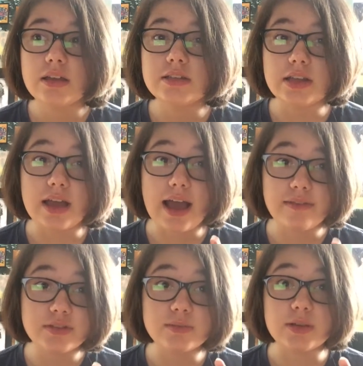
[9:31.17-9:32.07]
to
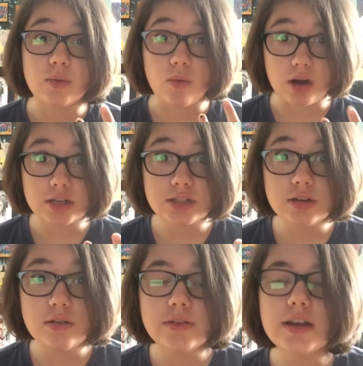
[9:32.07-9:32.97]
have to be watched
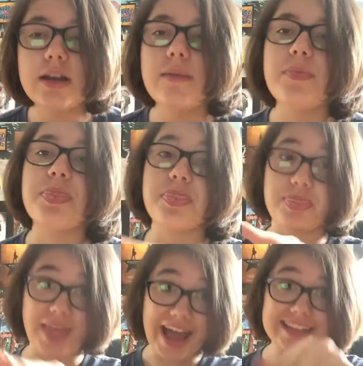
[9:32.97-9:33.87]
over,
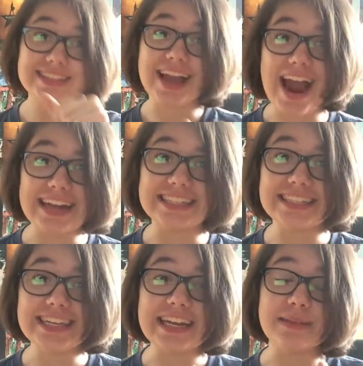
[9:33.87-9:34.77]
that's kind of
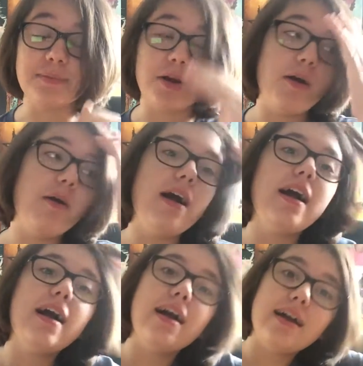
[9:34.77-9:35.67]
sick, bro.
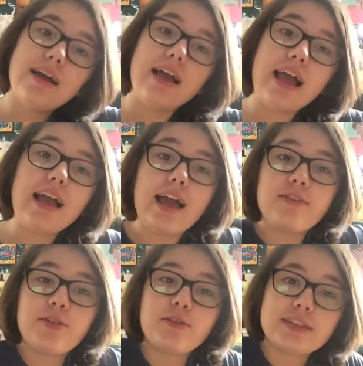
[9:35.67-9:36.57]

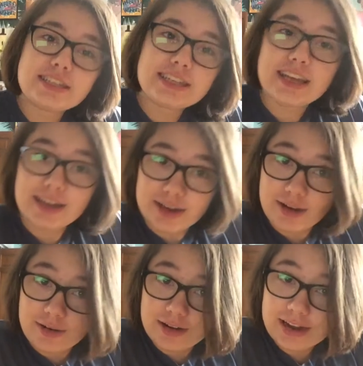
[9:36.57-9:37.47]
Everyone's like,
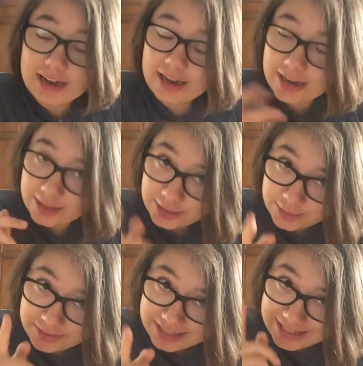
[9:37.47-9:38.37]
yo,
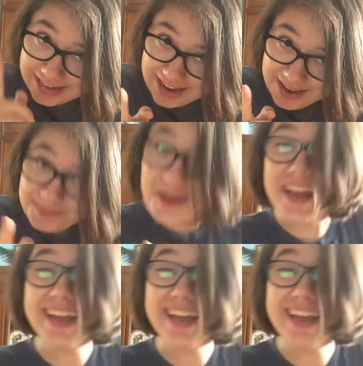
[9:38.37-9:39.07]
you need help.